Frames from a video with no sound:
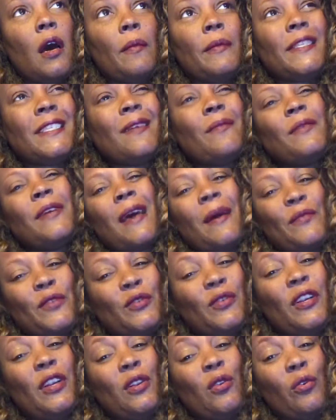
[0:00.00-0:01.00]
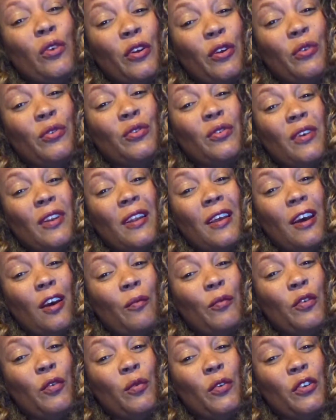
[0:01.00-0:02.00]
Sometimes you need a lawyer who's going to
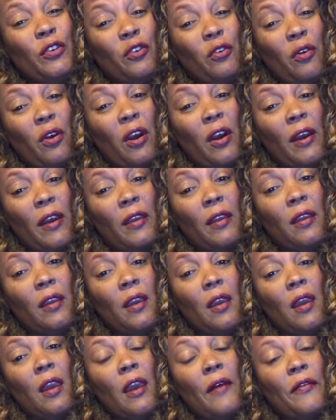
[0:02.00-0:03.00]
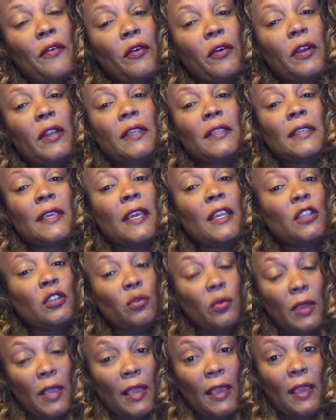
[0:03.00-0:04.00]
help you when you cry, and they're going to say it's
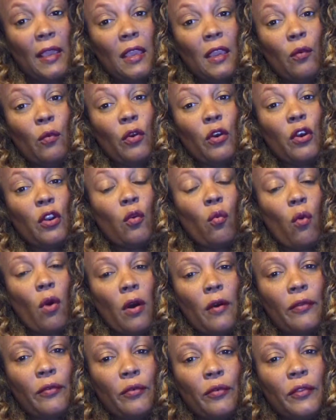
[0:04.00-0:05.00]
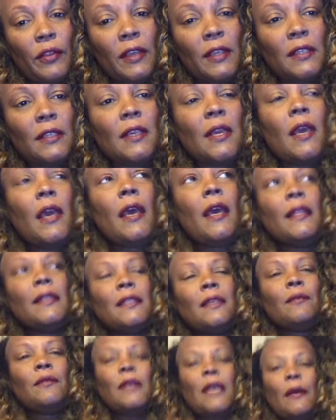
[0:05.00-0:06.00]
okay, and we're going to walk through this. And
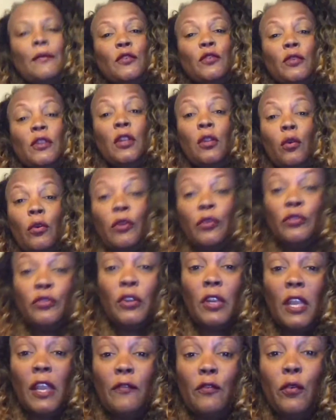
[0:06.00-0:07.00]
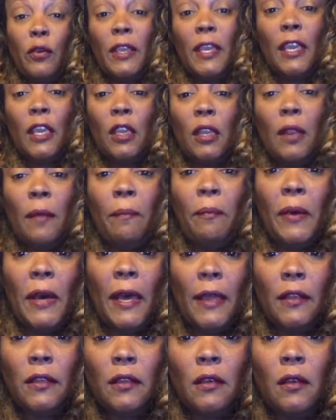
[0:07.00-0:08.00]
sometimes you need a lawyer who's going to give you a kick in the
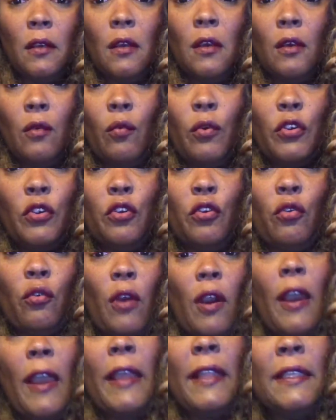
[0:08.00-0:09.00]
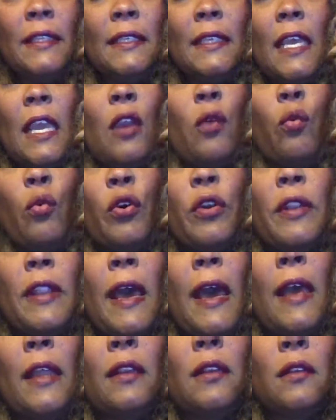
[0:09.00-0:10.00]
butt when you cry and say, we're
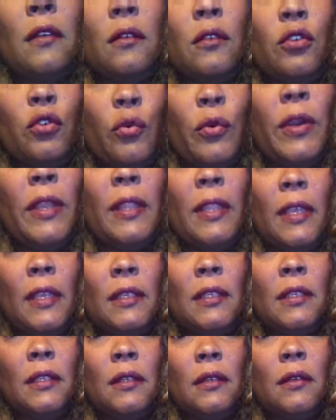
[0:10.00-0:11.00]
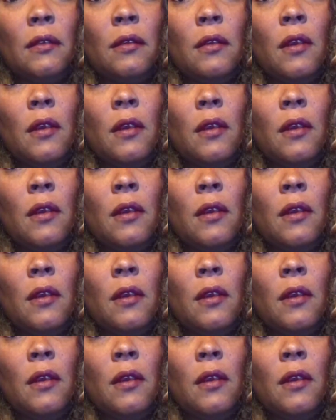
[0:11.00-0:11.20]
not doing this.